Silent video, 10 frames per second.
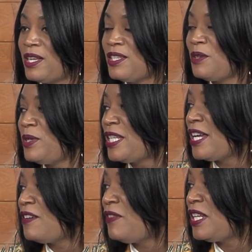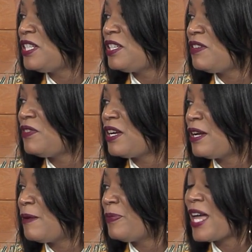So we take advantage of
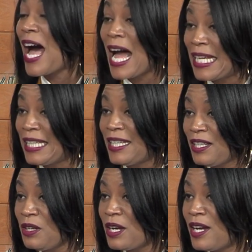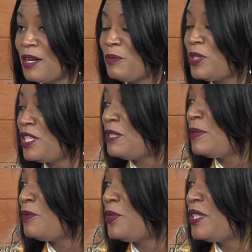um, the hiking, um, which has
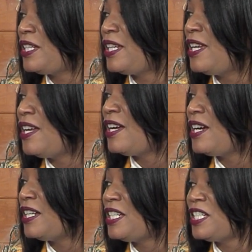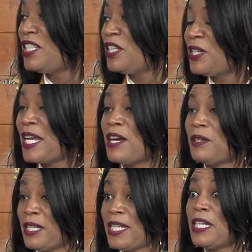been really uh, good to get
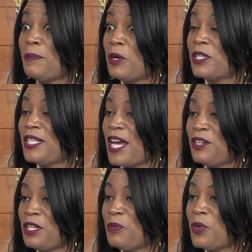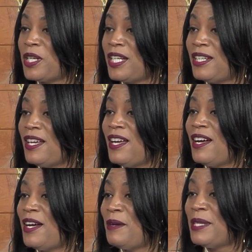out, get up on a Saturday morning
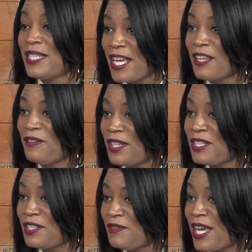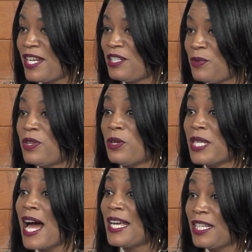um, and take advantage of that as well, those
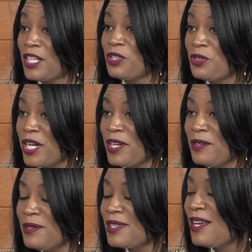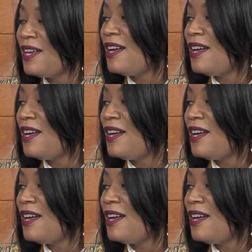hiking trails. Right.